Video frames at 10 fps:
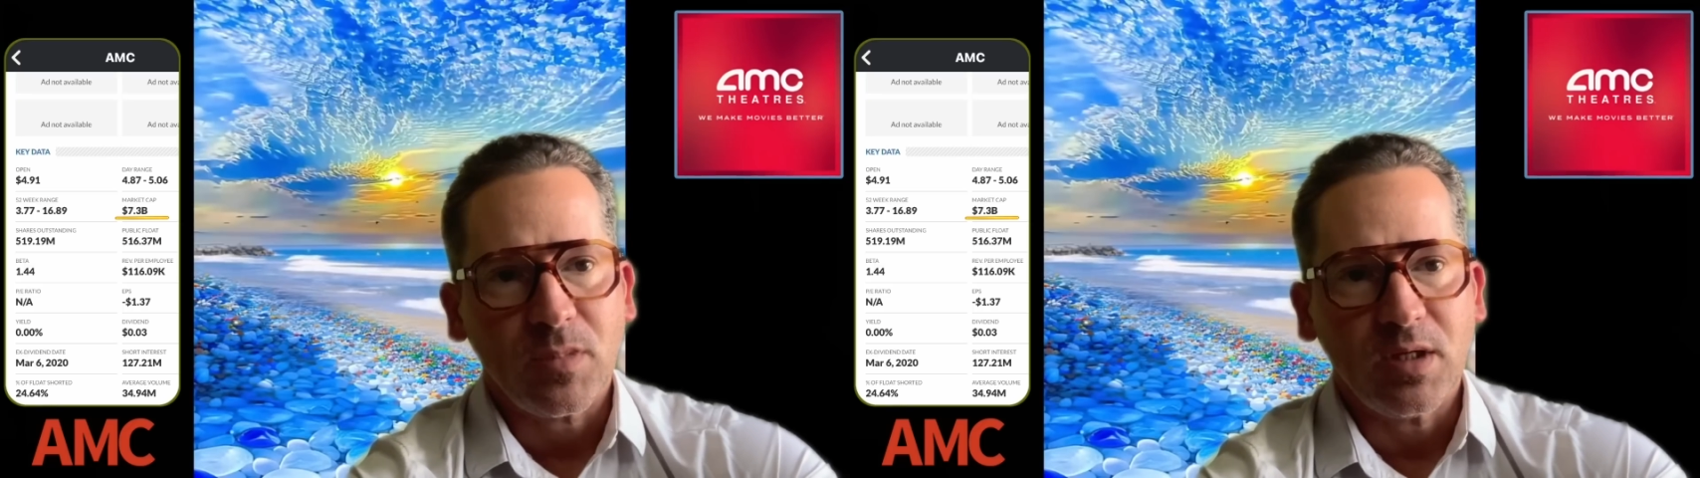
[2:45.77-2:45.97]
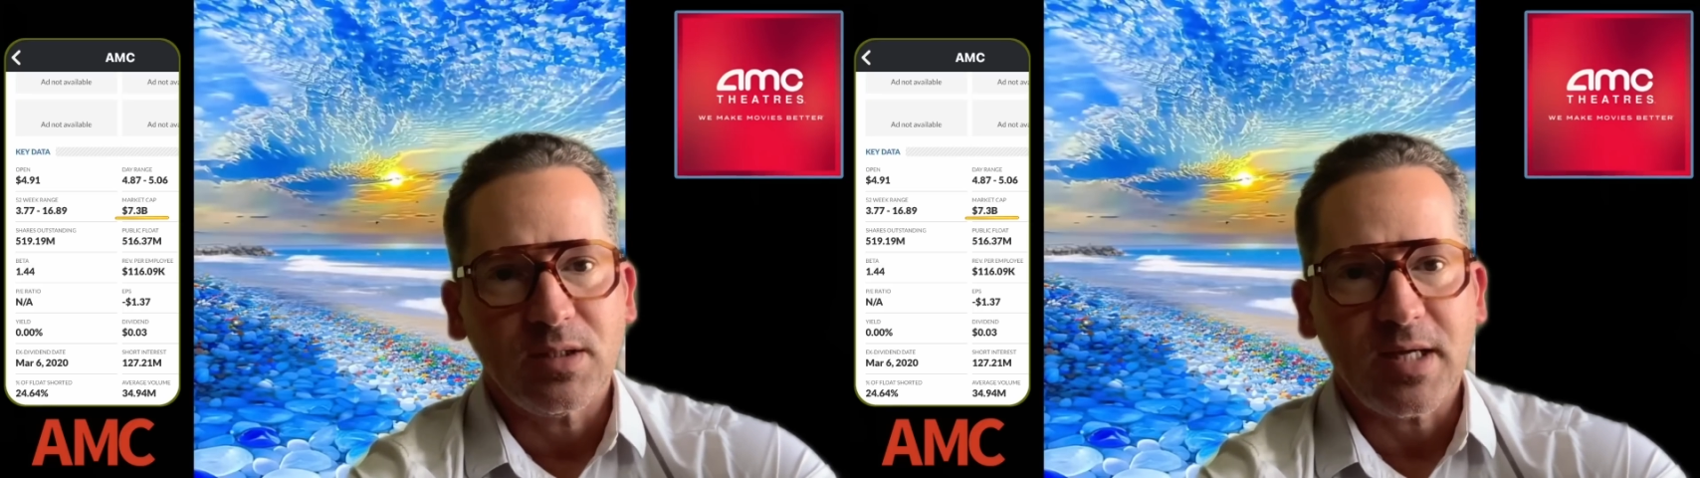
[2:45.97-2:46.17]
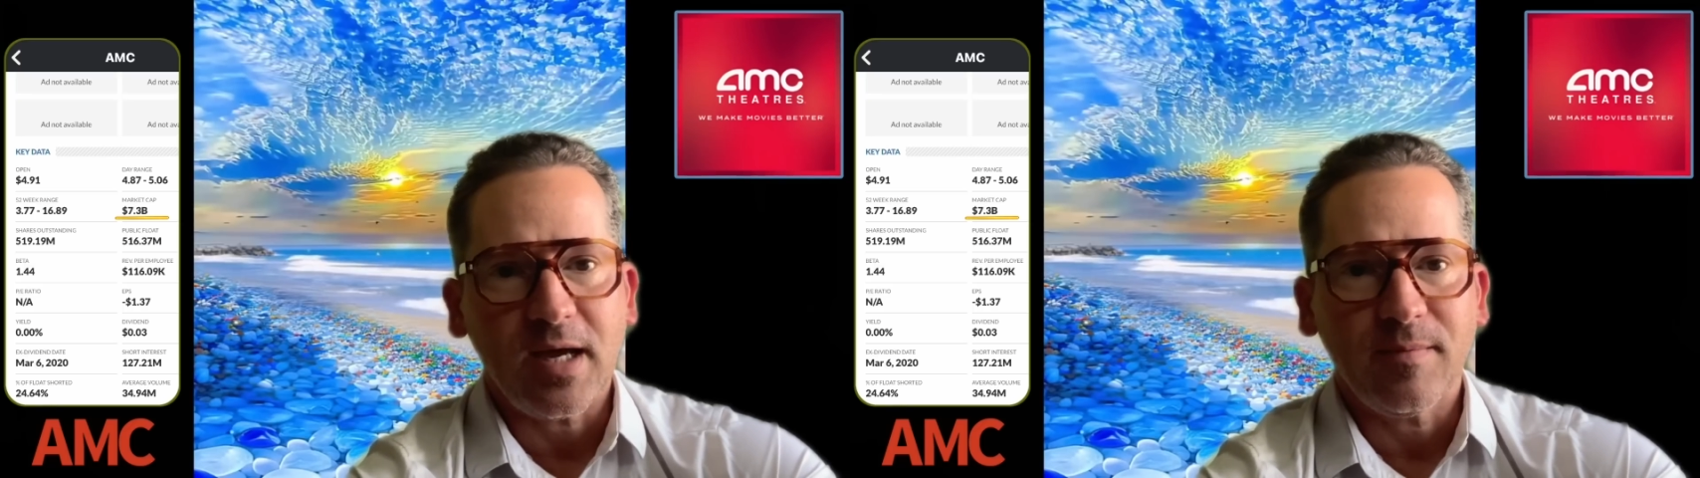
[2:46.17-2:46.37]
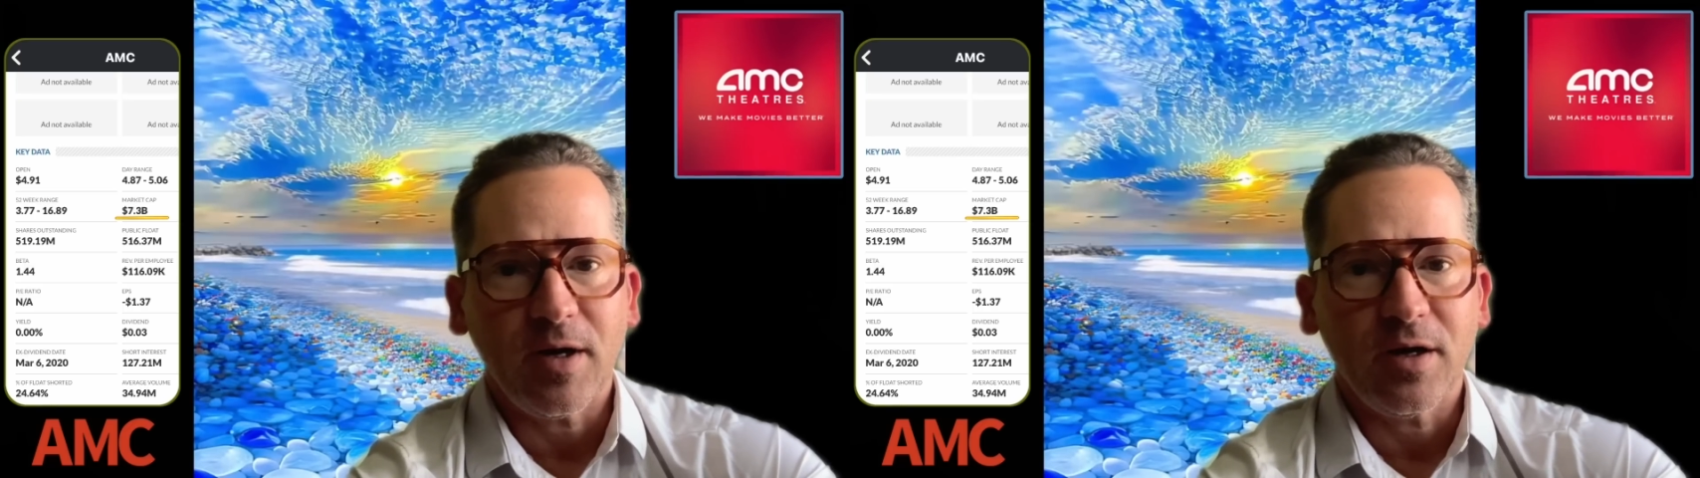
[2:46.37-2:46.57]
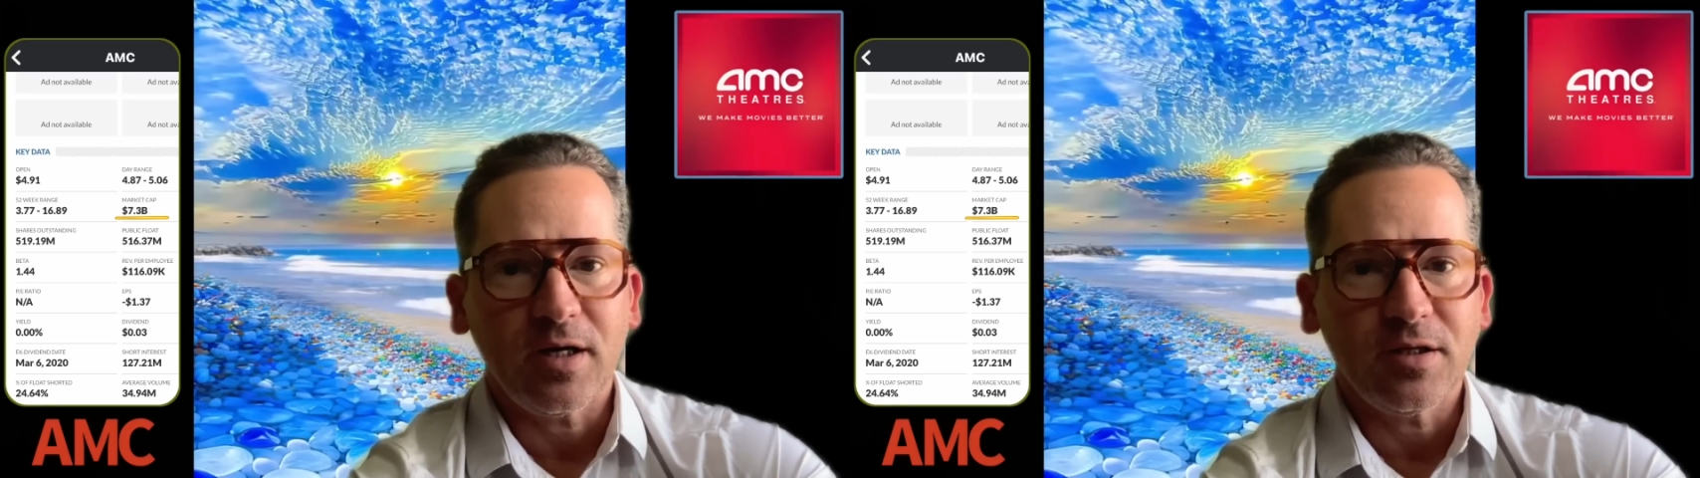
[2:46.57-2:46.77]
Is Adam
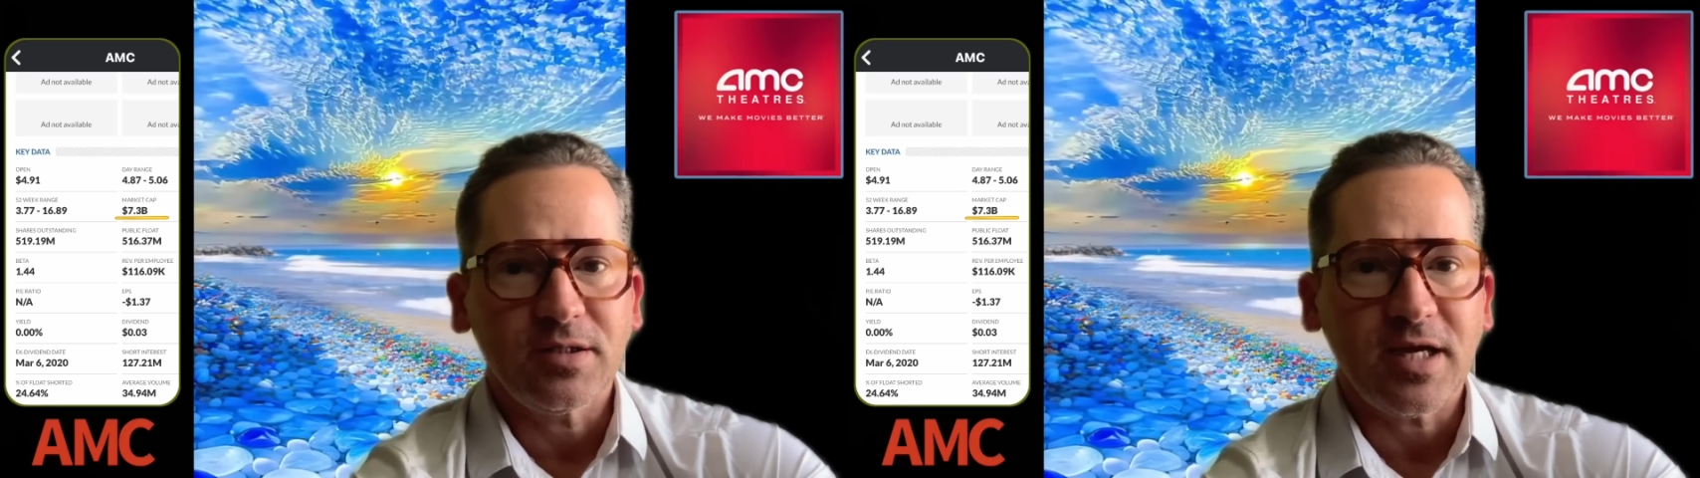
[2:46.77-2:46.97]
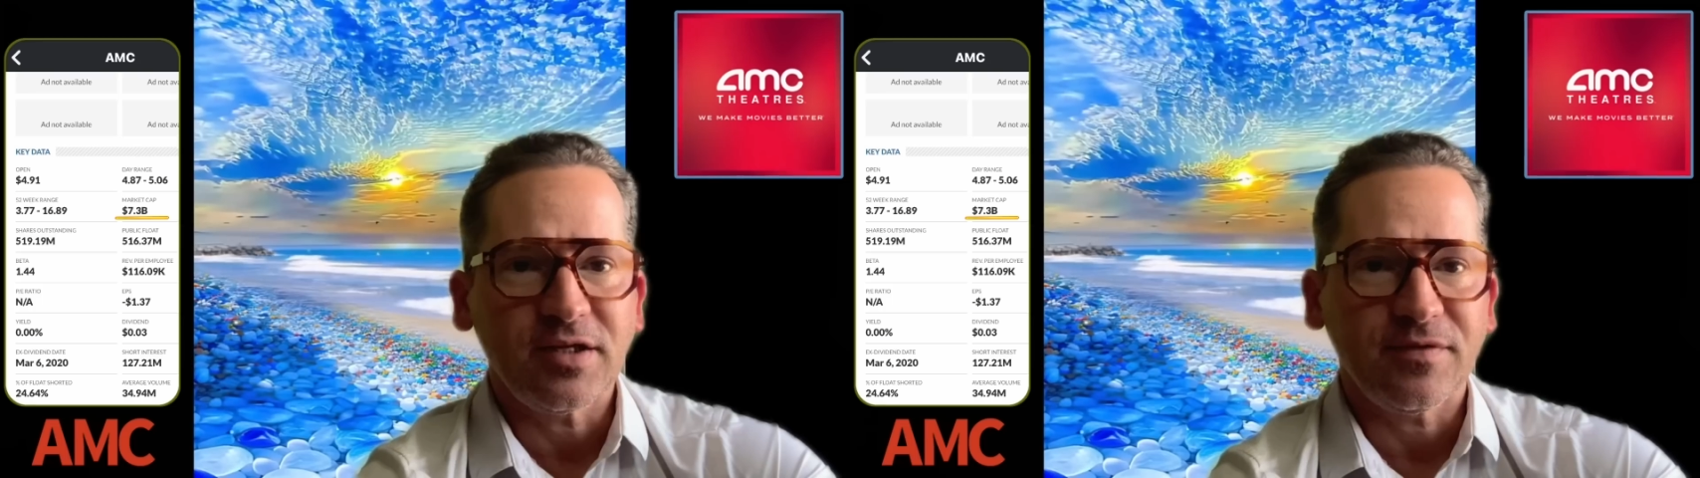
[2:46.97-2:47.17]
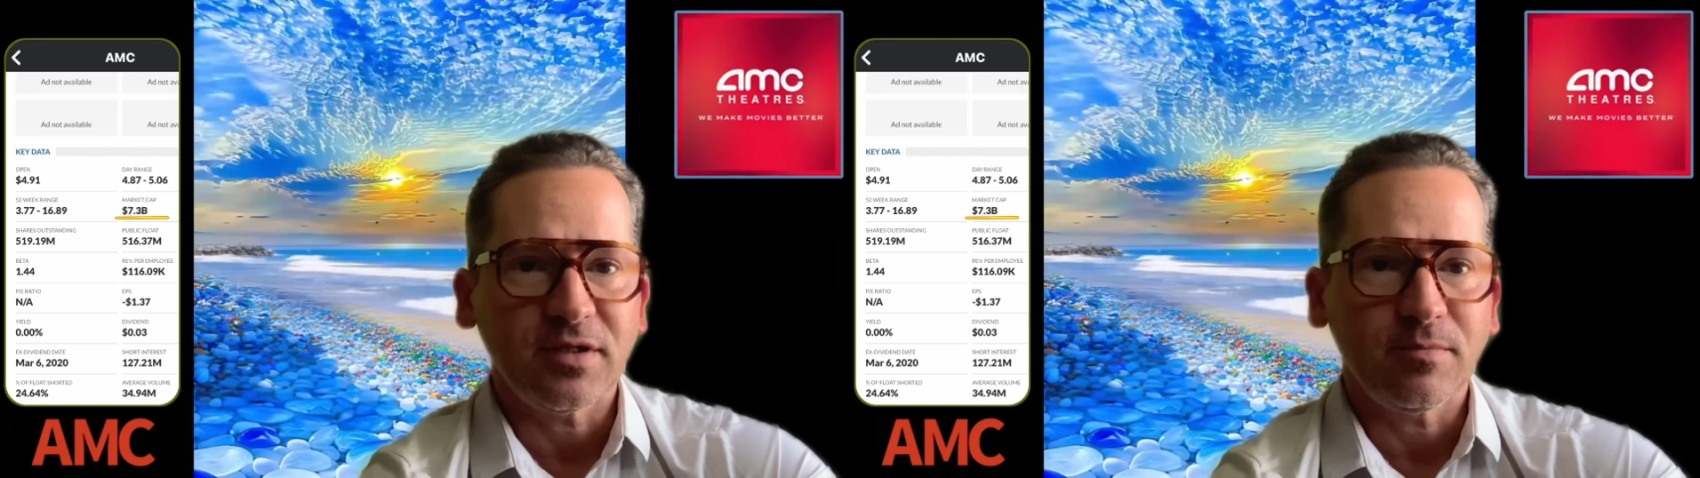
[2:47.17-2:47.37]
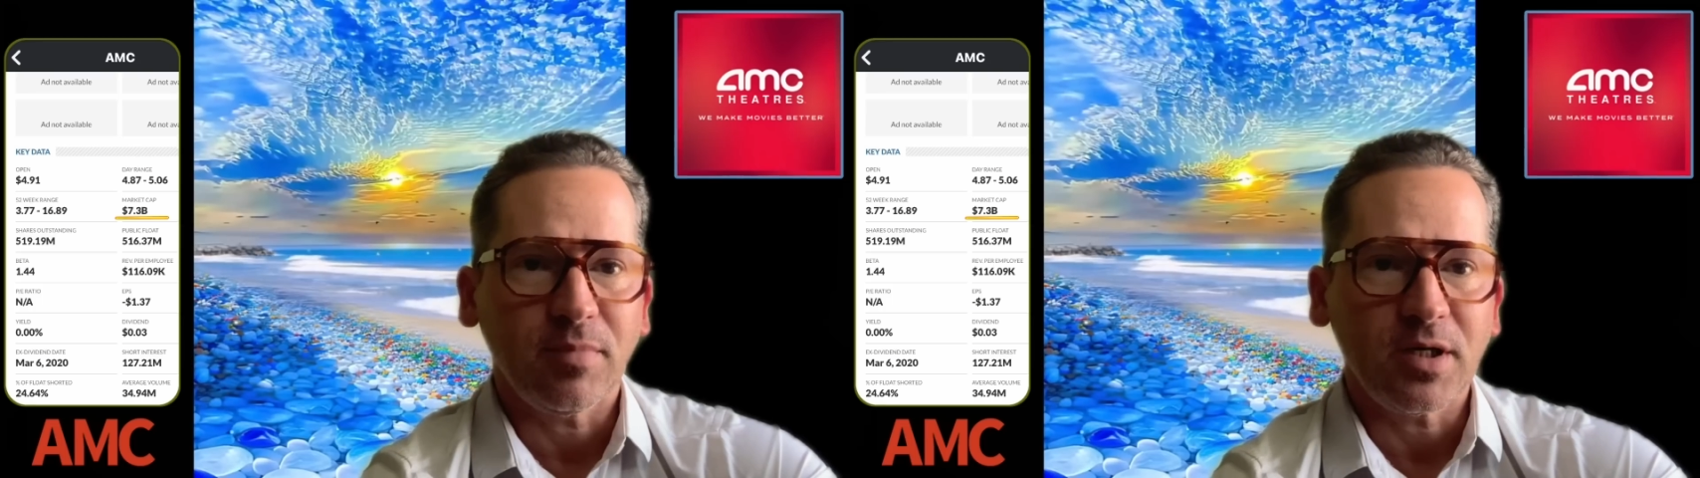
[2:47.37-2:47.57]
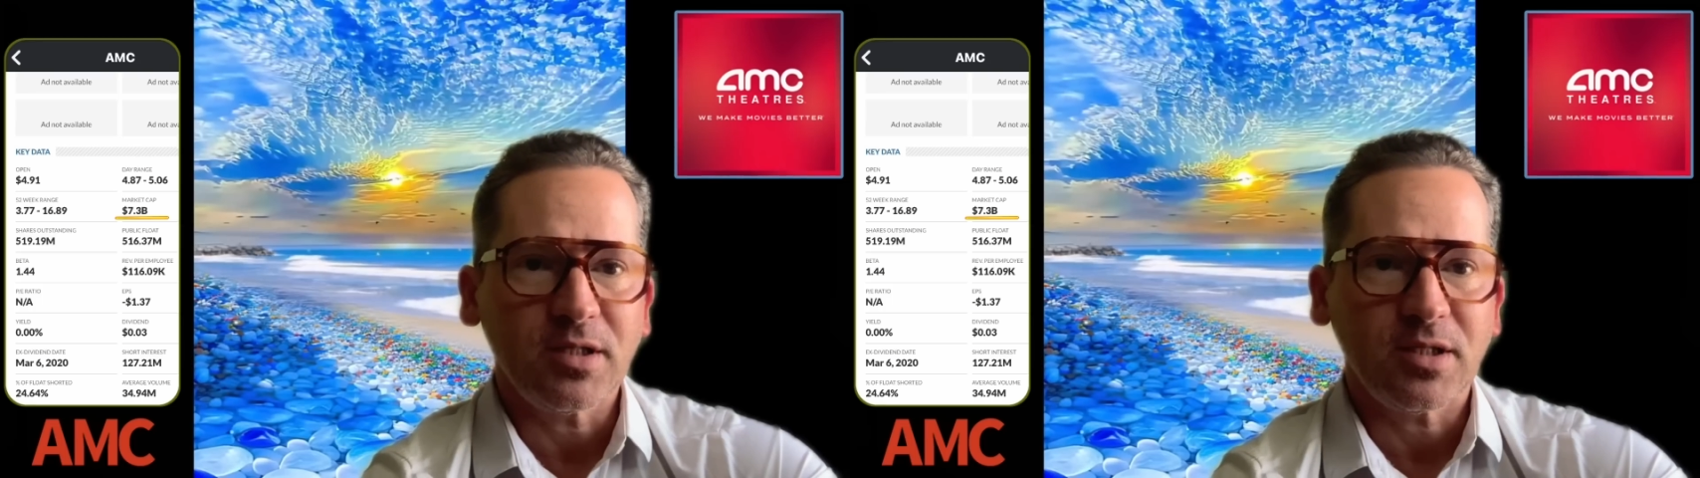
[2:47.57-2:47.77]
Aron and his hedge fund
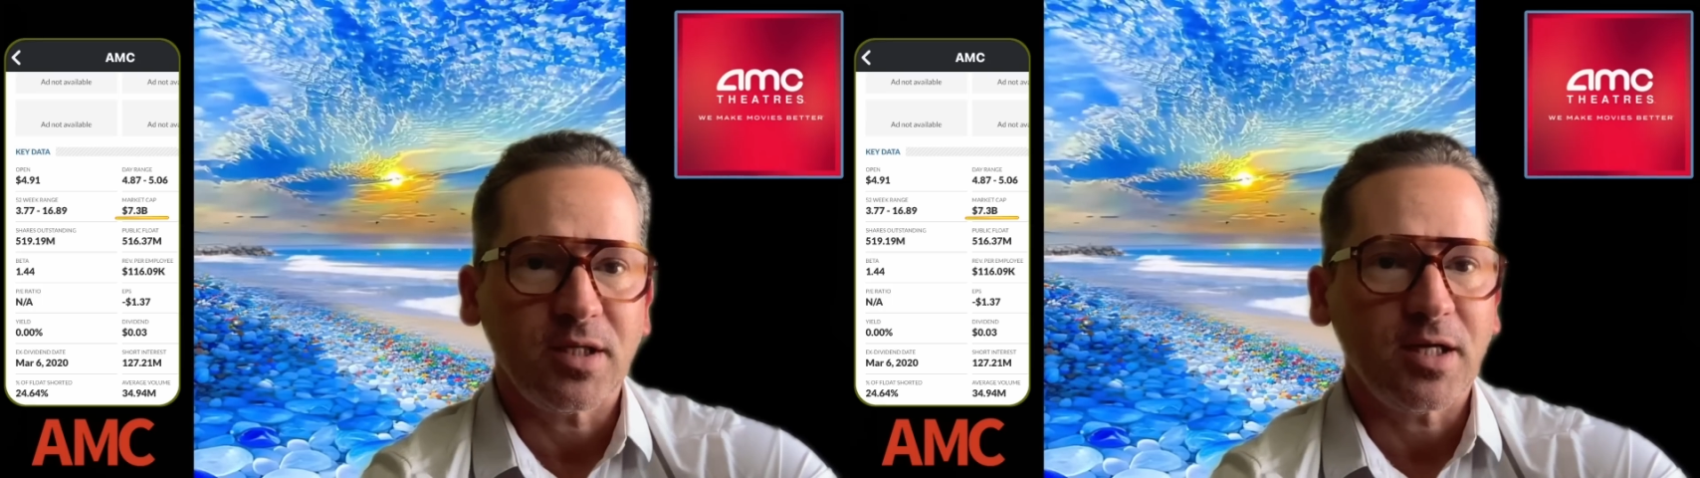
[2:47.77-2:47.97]
buddies going